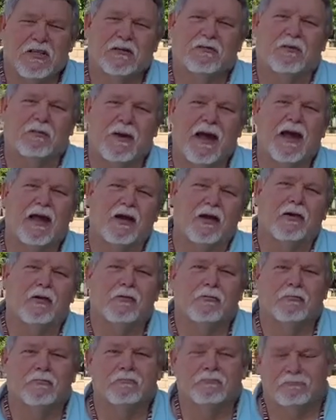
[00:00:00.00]
a different matter.
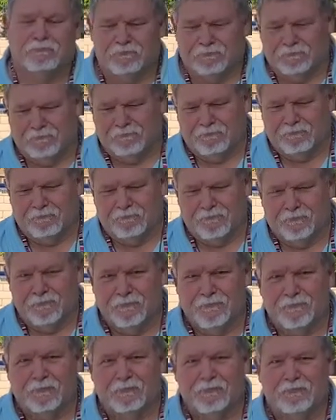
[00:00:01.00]

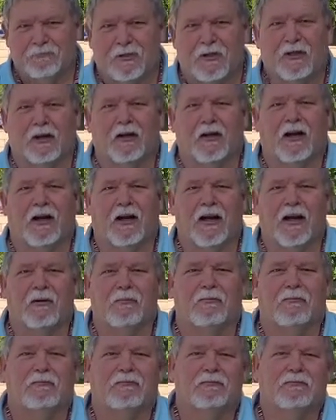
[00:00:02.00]
But here I
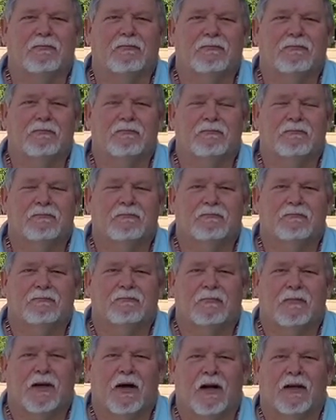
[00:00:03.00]
am,
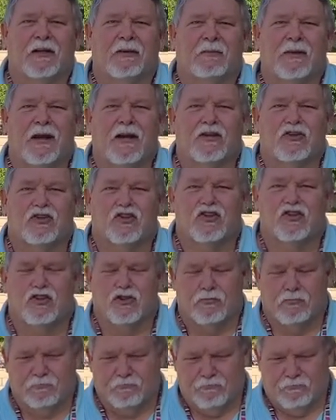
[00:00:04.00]
on the bench.